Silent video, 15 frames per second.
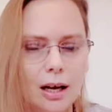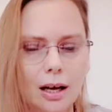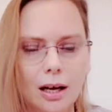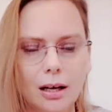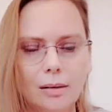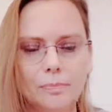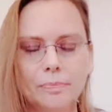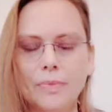
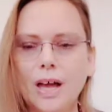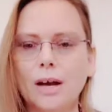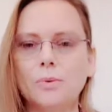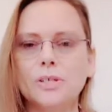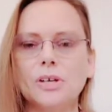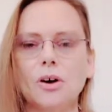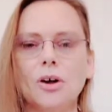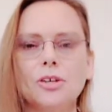I
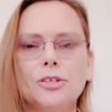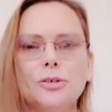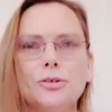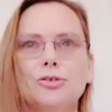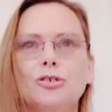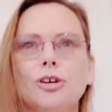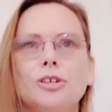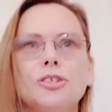was
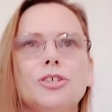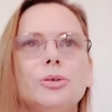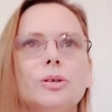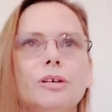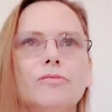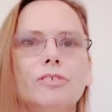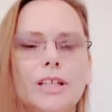also drawn to a